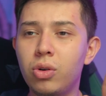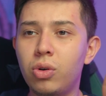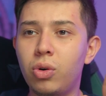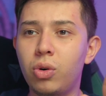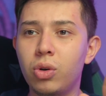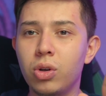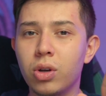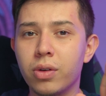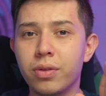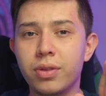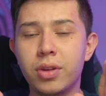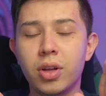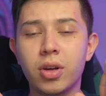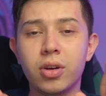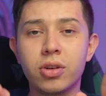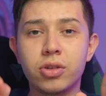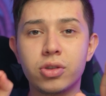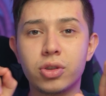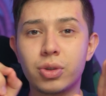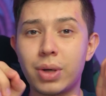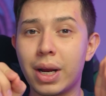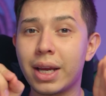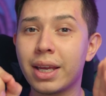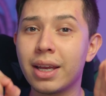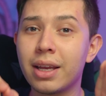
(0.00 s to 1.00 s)
all of the
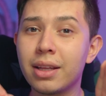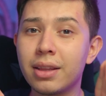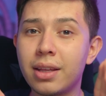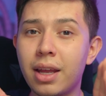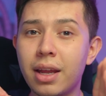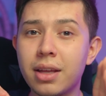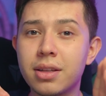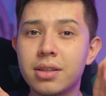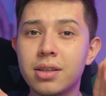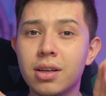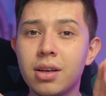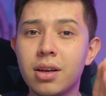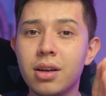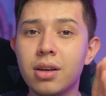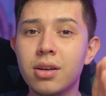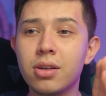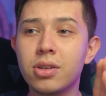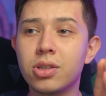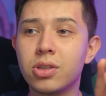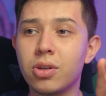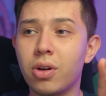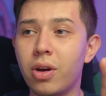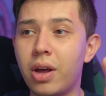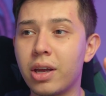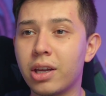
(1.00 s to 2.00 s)
tracking data
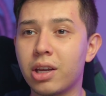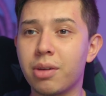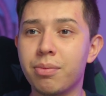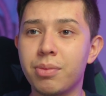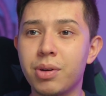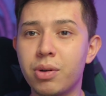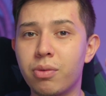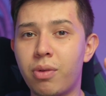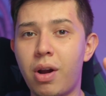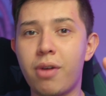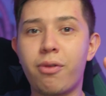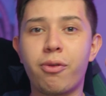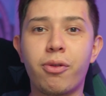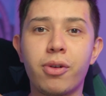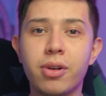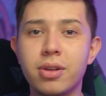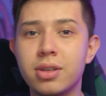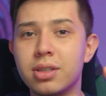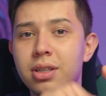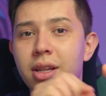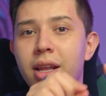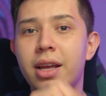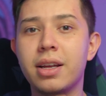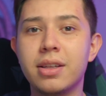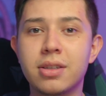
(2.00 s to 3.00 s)
so it can be
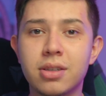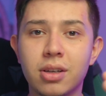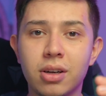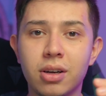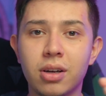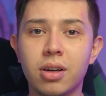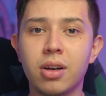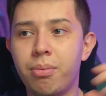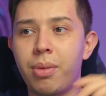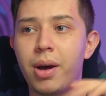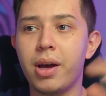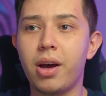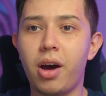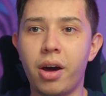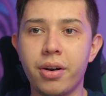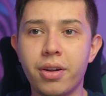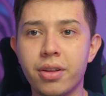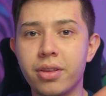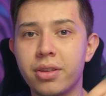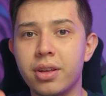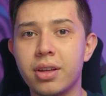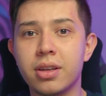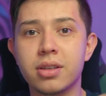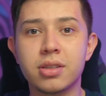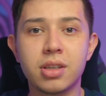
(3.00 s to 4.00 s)
referenced later by other
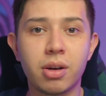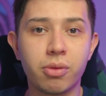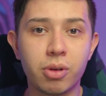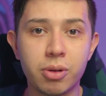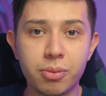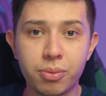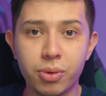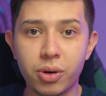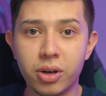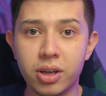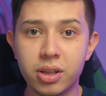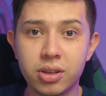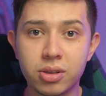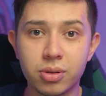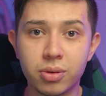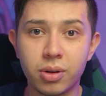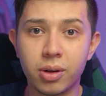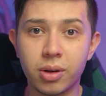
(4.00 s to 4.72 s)
things that we put into